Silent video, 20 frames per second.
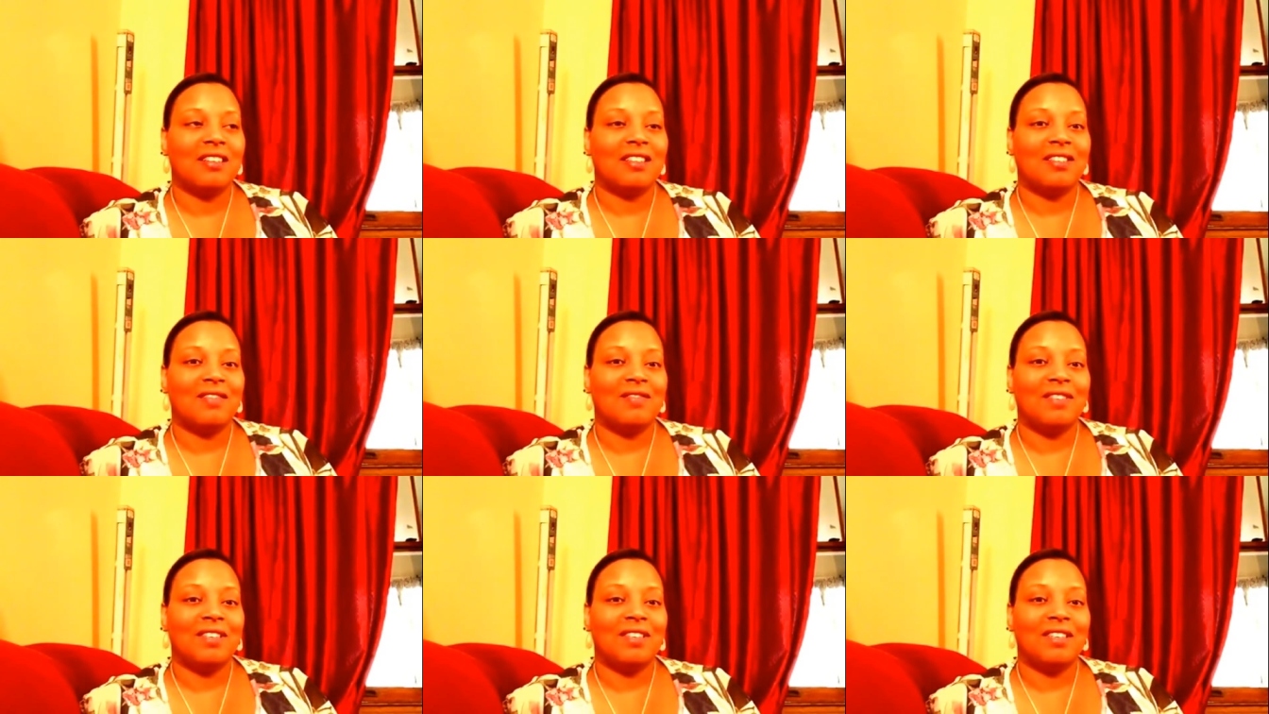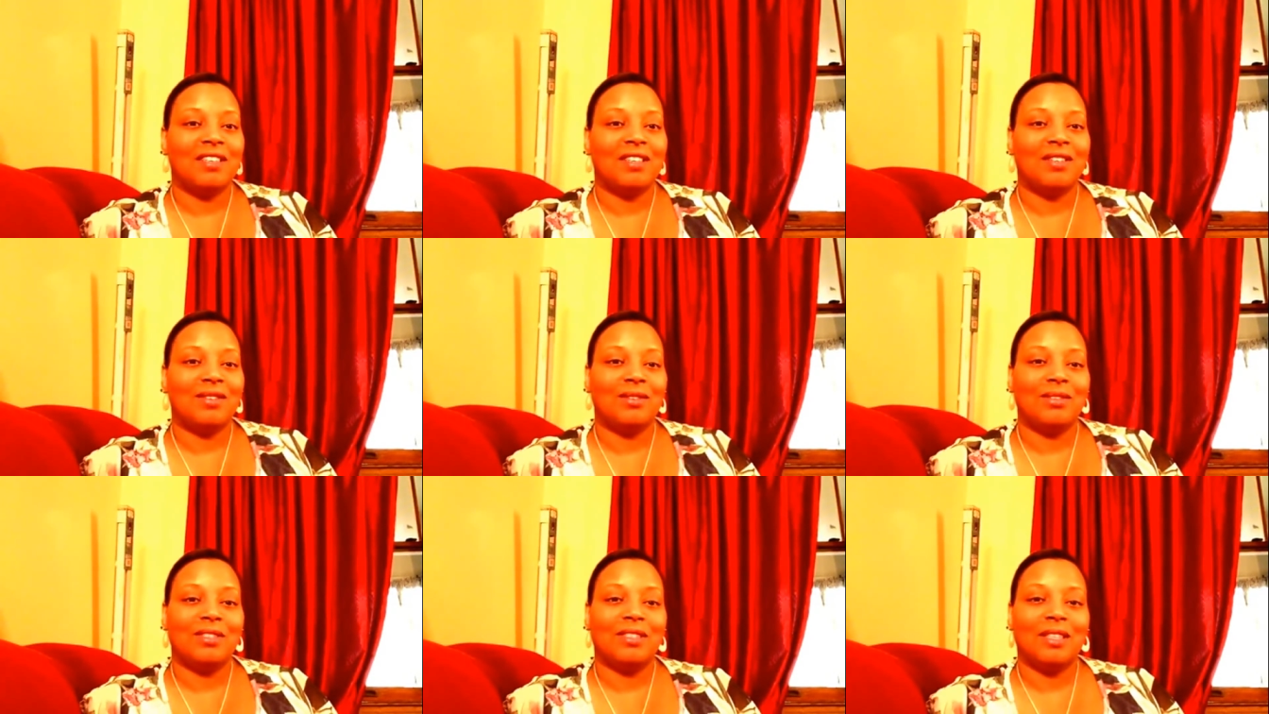the
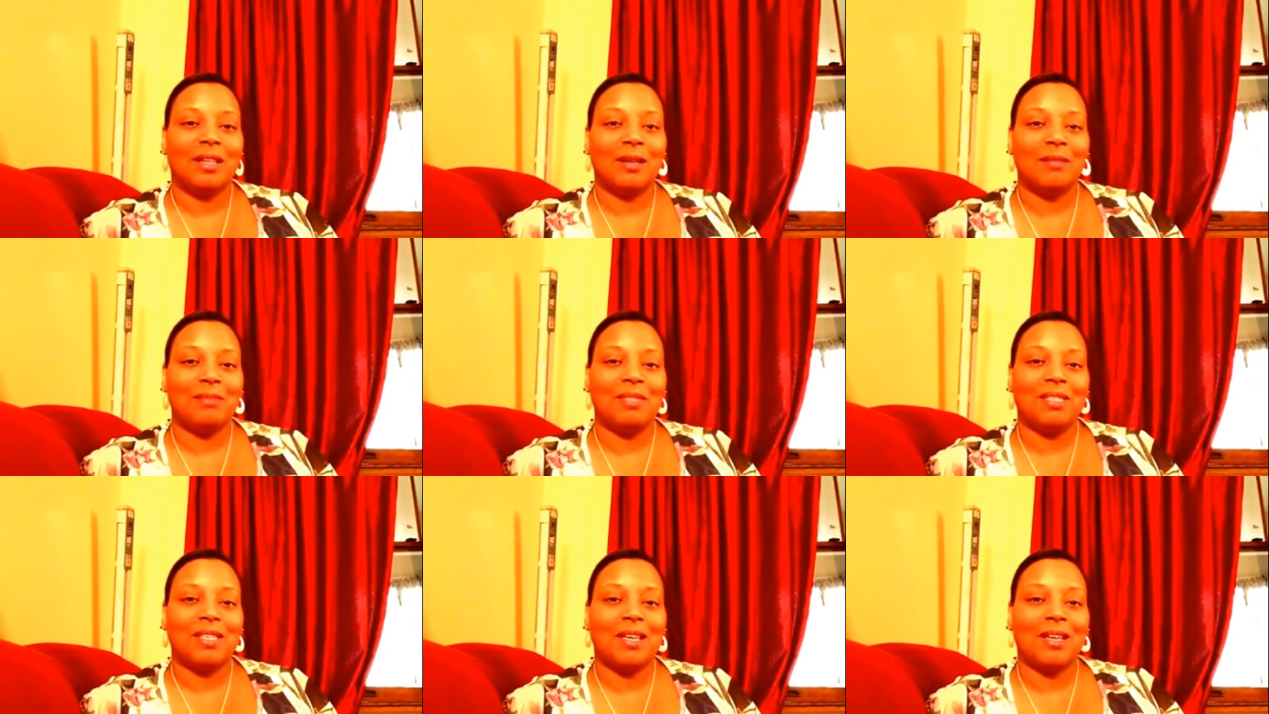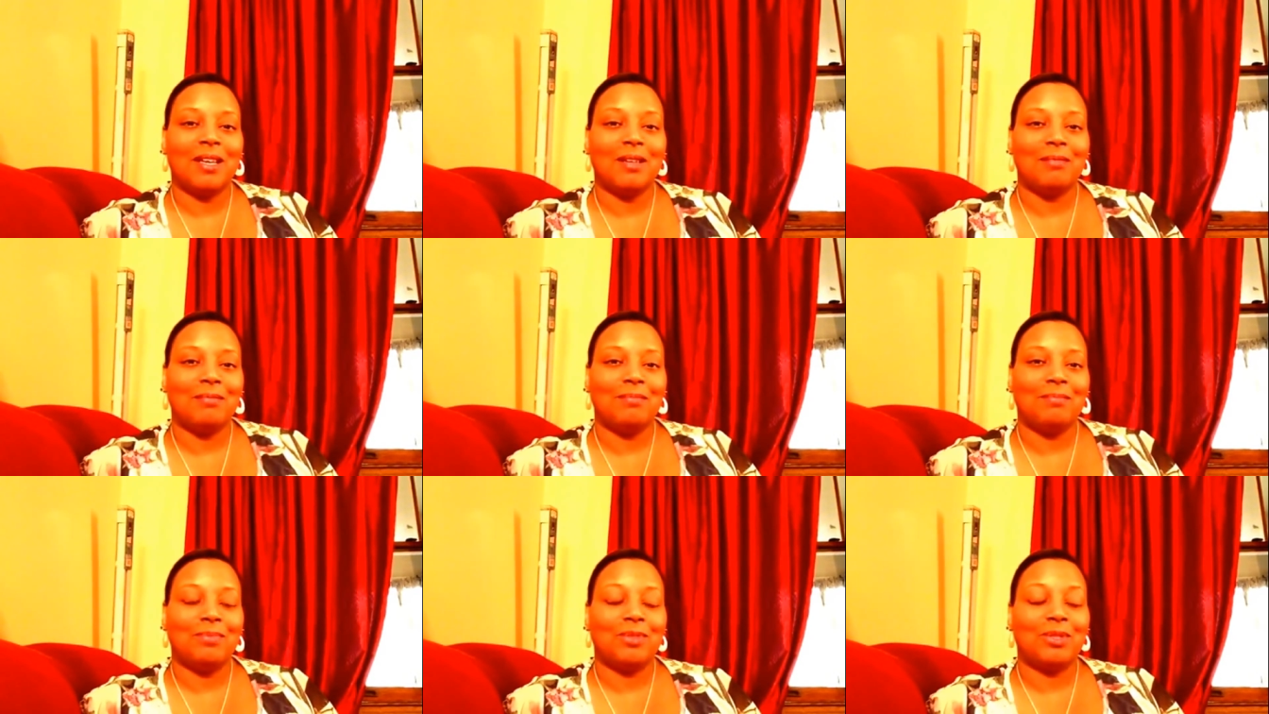videos, thumbs up,
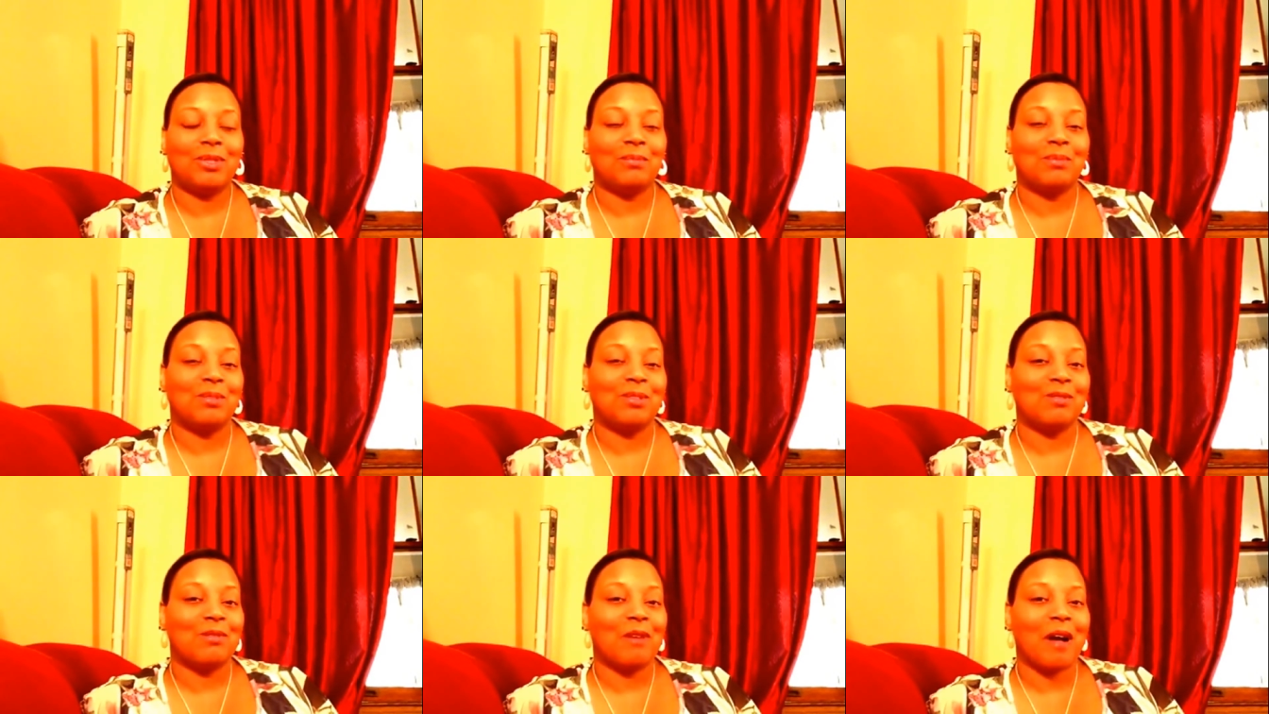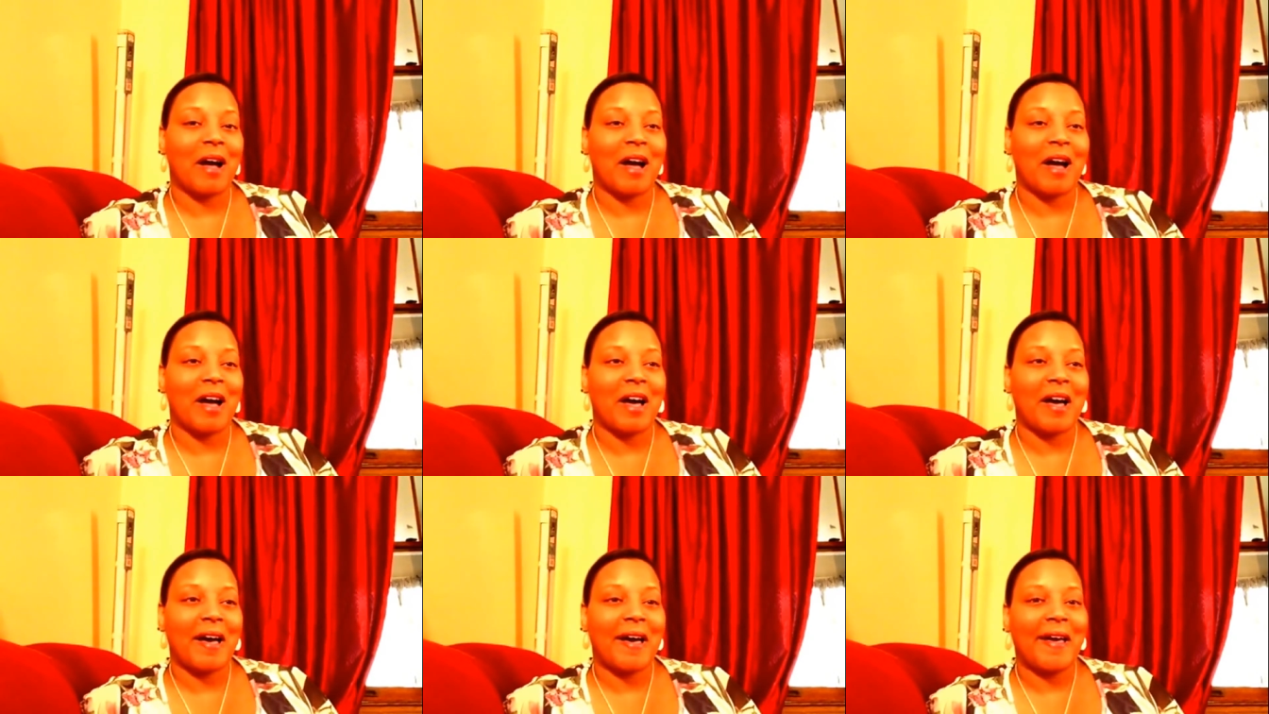
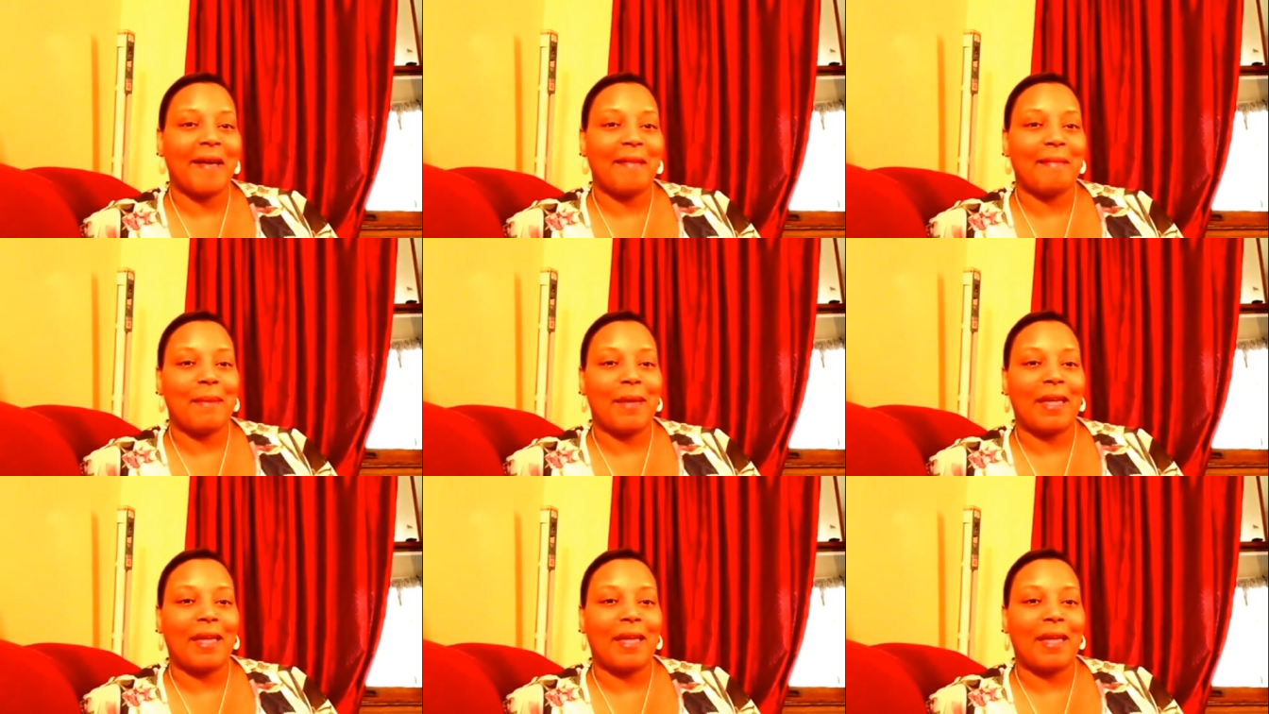subscribe,